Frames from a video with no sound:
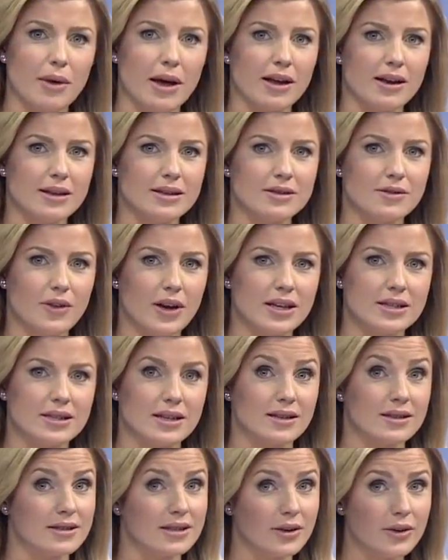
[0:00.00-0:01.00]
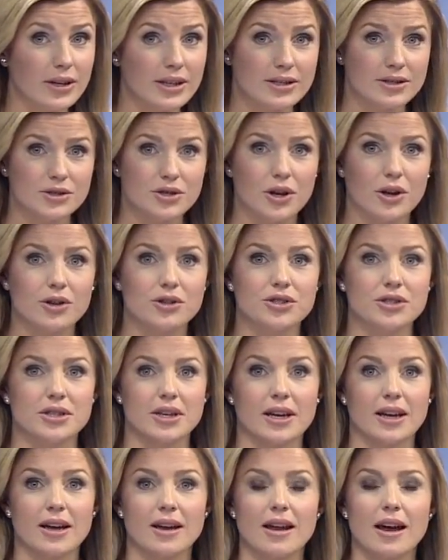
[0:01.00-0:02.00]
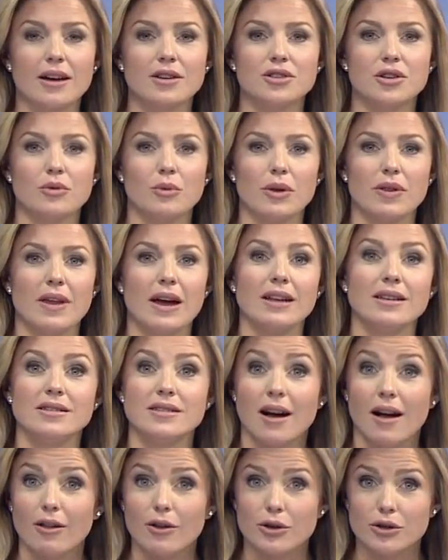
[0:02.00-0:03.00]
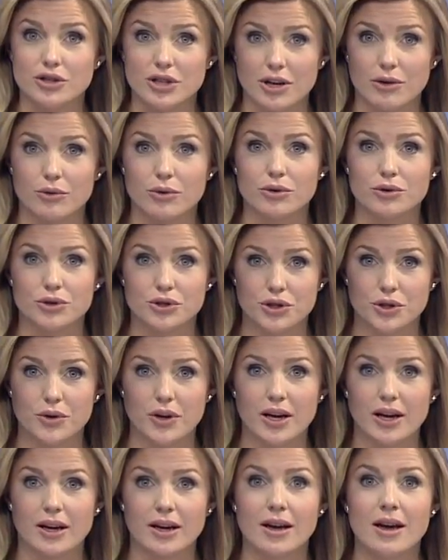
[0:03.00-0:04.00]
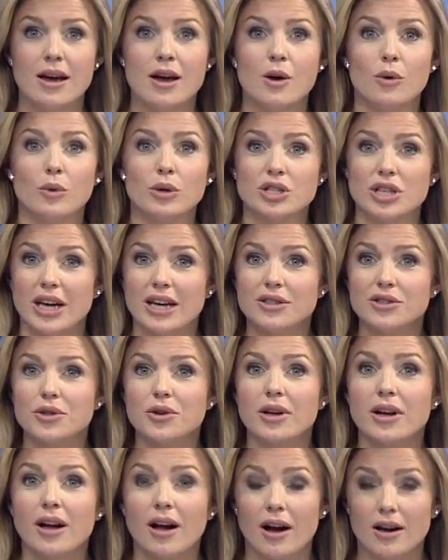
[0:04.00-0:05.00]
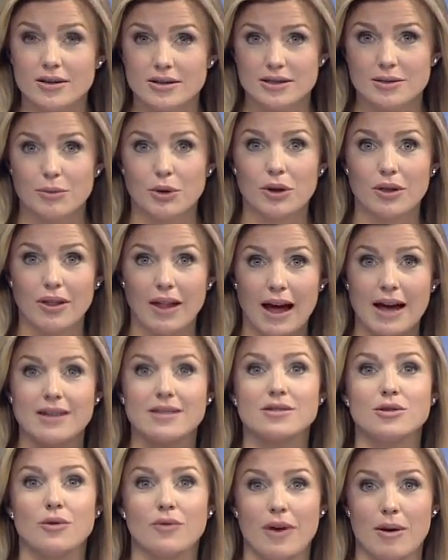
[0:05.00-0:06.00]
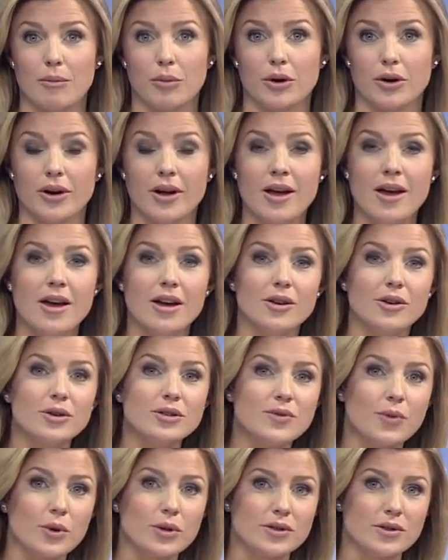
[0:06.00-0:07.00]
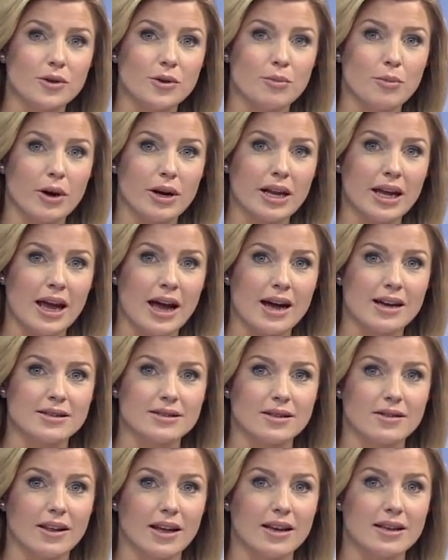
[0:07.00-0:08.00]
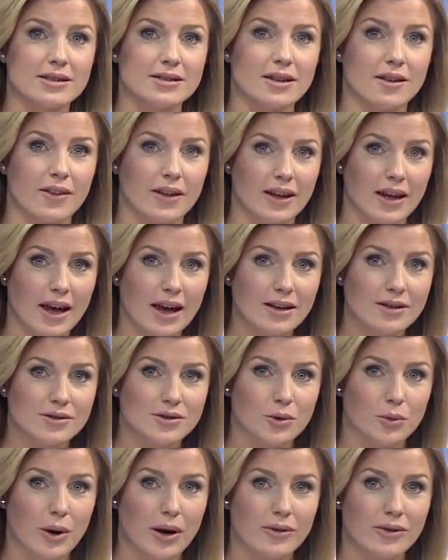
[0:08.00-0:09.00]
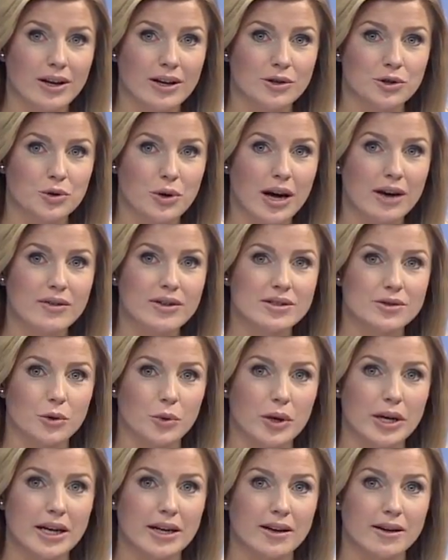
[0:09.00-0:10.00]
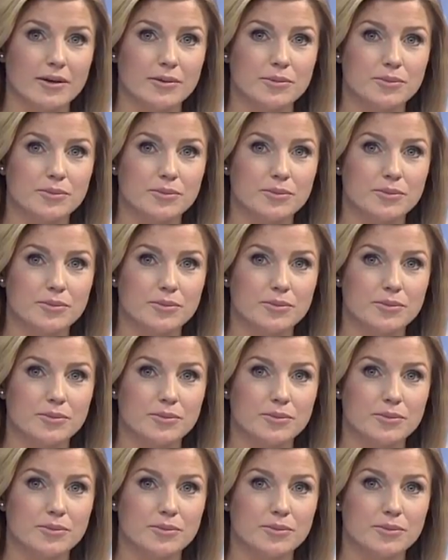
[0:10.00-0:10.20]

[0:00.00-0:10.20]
man is facing serious charges in connection with that Dollar General shooting, which injured a customer last November. News 4's Luke Moretti has the latest on the case surrounding Travis Green.